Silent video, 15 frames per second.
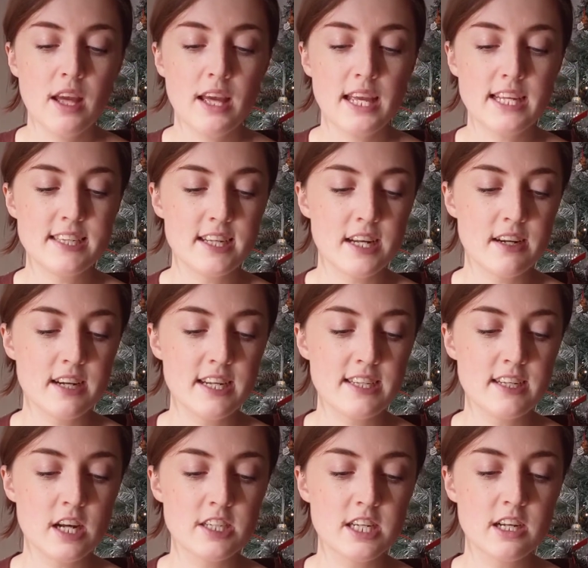He suddenly
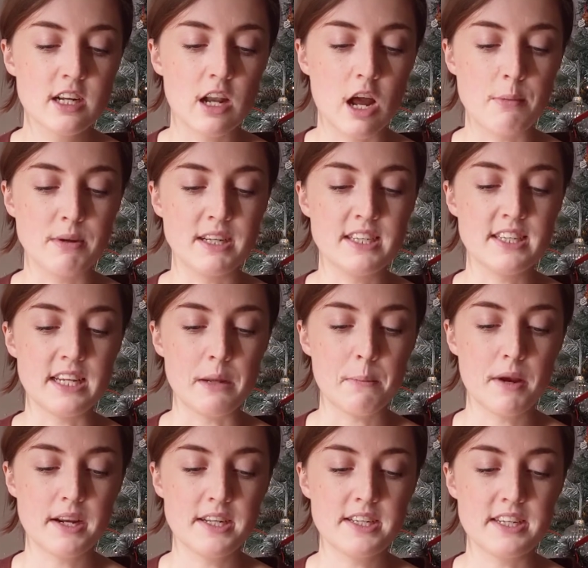started climbing
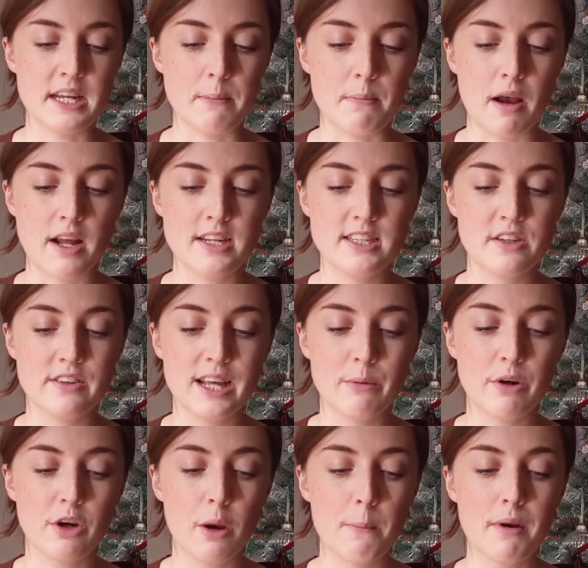steeper and steeper until they
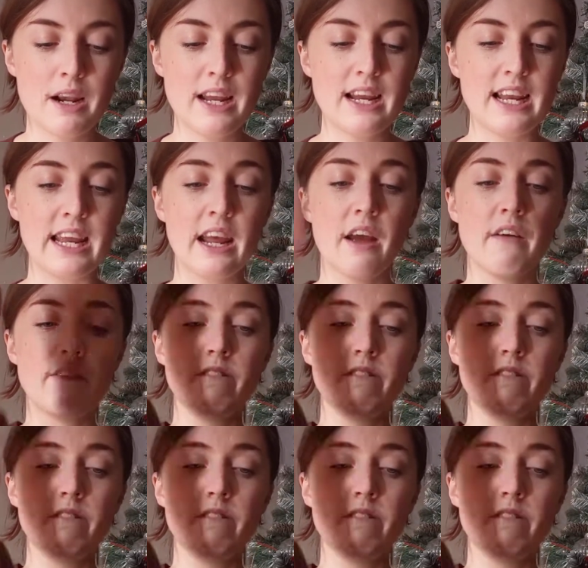were completely